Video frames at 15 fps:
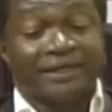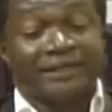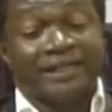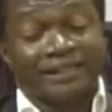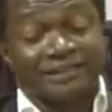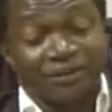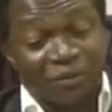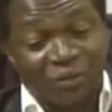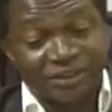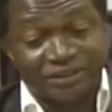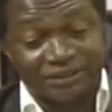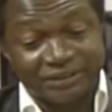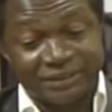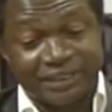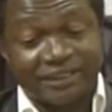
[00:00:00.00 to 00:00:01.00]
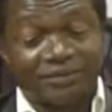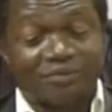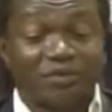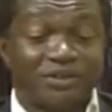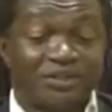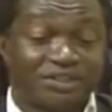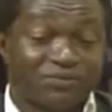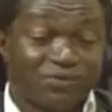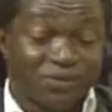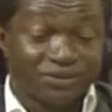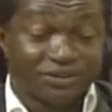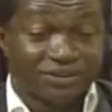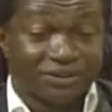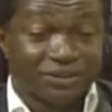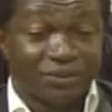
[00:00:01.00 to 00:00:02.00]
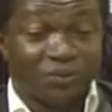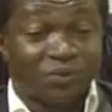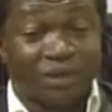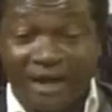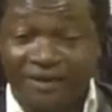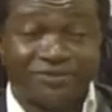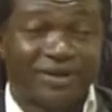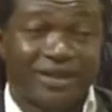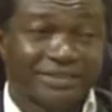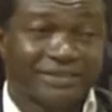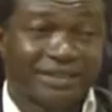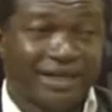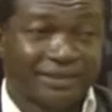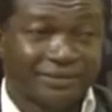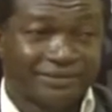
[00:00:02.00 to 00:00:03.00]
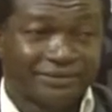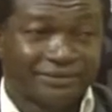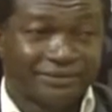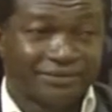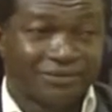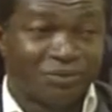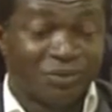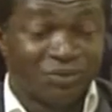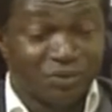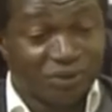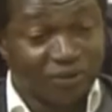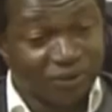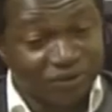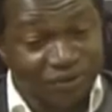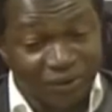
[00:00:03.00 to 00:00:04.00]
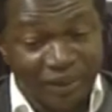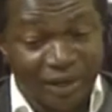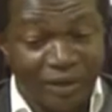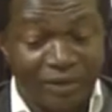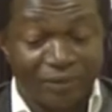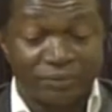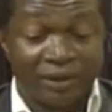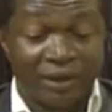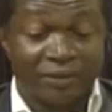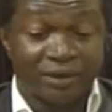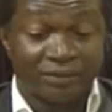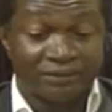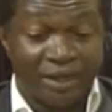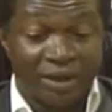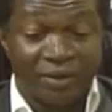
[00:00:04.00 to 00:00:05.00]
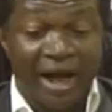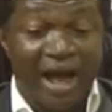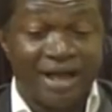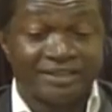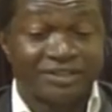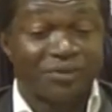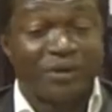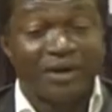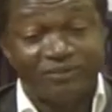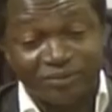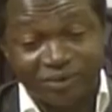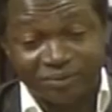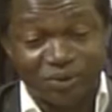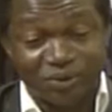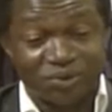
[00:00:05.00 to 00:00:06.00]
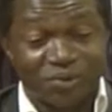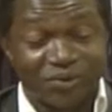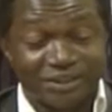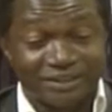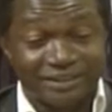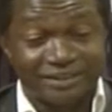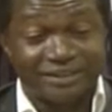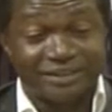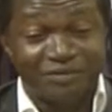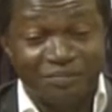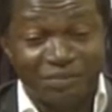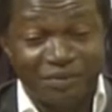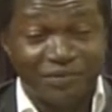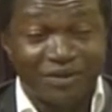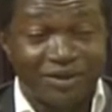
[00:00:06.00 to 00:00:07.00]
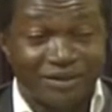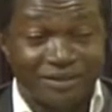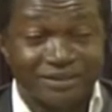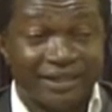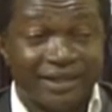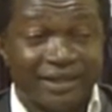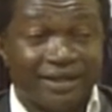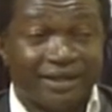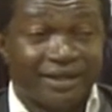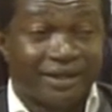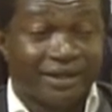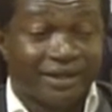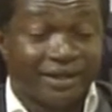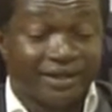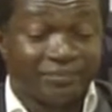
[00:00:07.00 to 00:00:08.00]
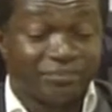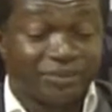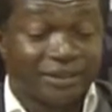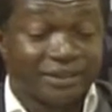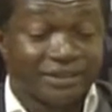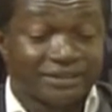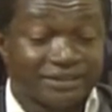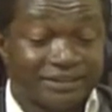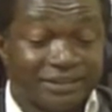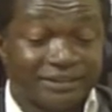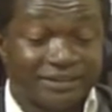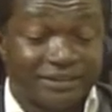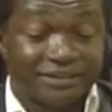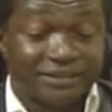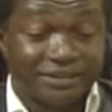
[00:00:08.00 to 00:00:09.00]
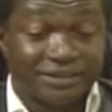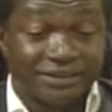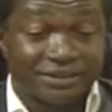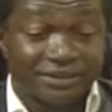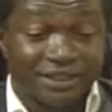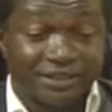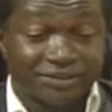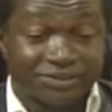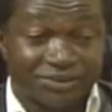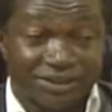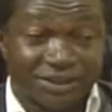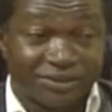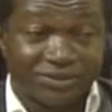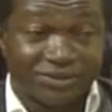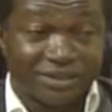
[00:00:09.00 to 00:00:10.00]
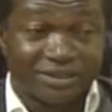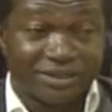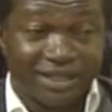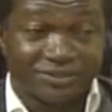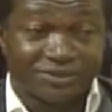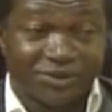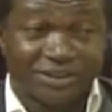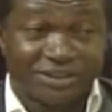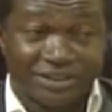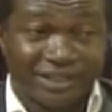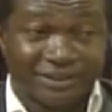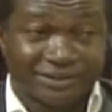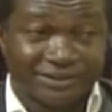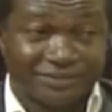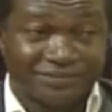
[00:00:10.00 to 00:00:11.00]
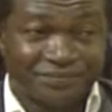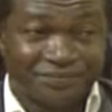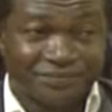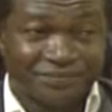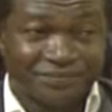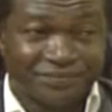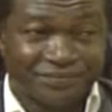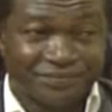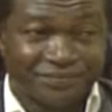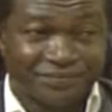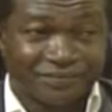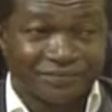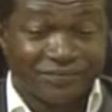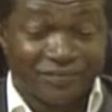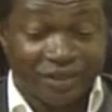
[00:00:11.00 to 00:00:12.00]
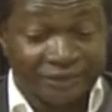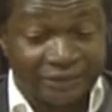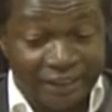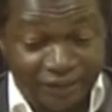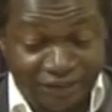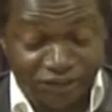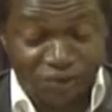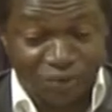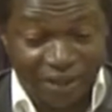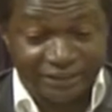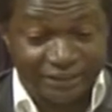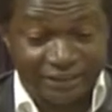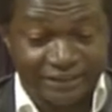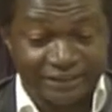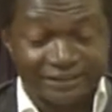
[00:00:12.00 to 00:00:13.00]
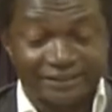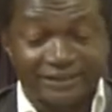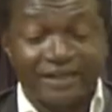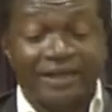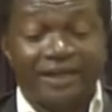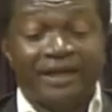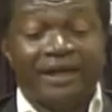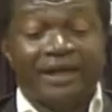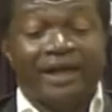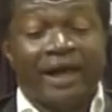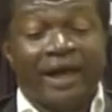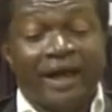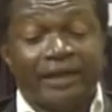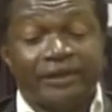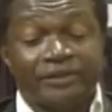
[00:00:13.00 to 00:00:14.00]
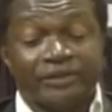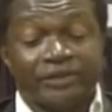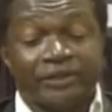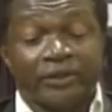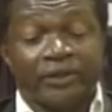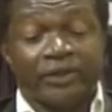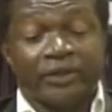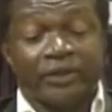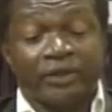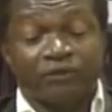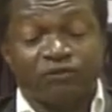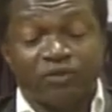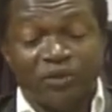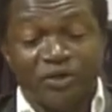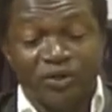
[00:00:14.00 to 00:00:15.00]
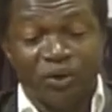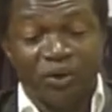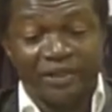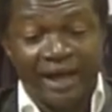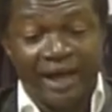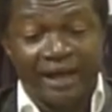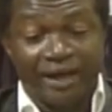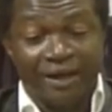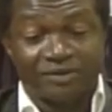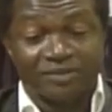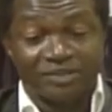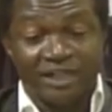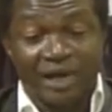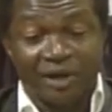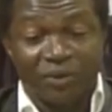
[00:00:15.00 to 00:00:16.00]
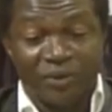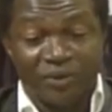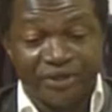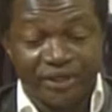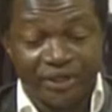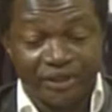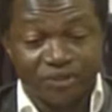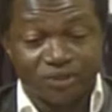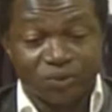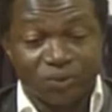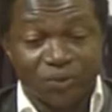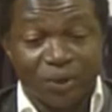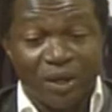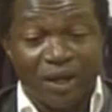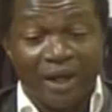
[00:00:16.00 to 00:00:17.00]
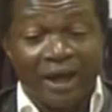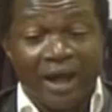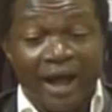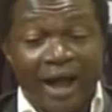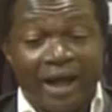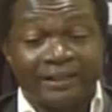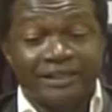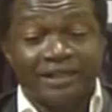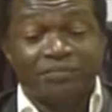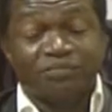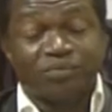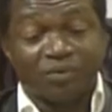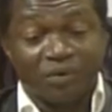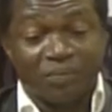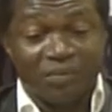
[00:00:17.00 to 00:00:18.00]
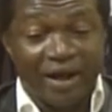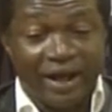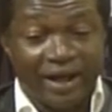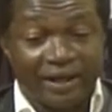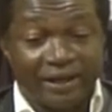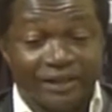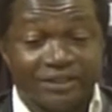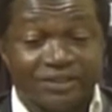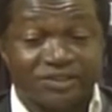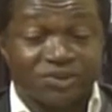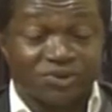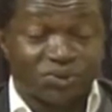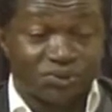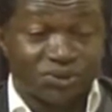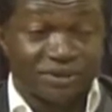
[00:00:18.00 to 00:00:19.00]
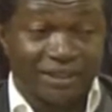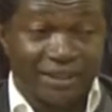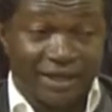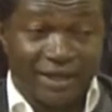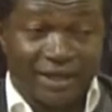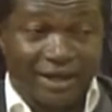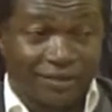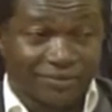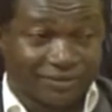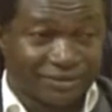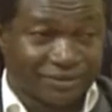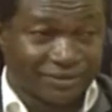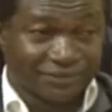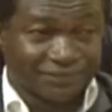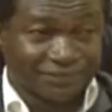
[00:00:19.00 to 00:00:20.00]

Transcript: That's a question that the police force would have to answer. We would not turn our eyes away from questions simply because the Senator Issa, is not a saint. They need to answer this. And if we know the accounts they are going into, are they proper institutional accounts?